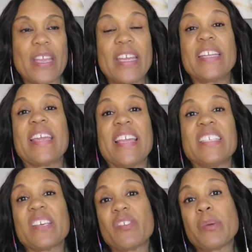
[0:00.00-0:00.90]
in the
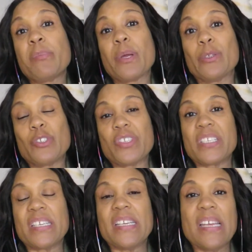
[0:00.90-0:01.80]
case of an
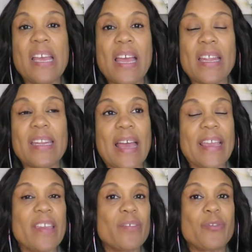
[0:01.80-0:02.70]
emergency.
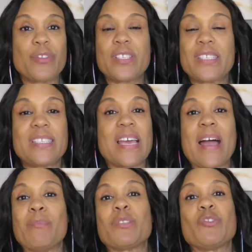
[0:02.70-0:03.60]
Like if
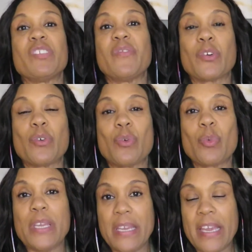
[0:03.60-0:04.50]
times are
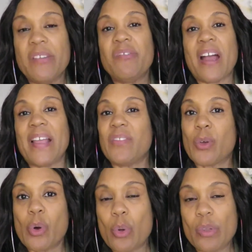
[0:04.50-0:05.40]
difficult, we invite
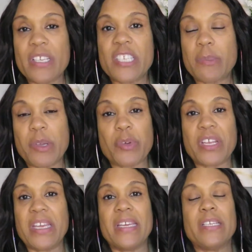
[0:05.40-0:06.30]
the Holy
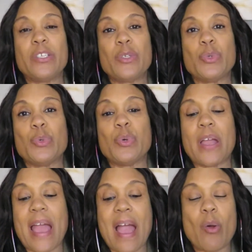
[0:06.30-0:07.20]
Spirit into
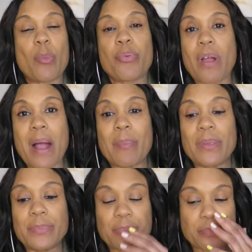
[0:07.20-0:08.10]
our
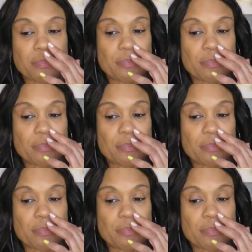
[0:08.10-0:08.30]
problem.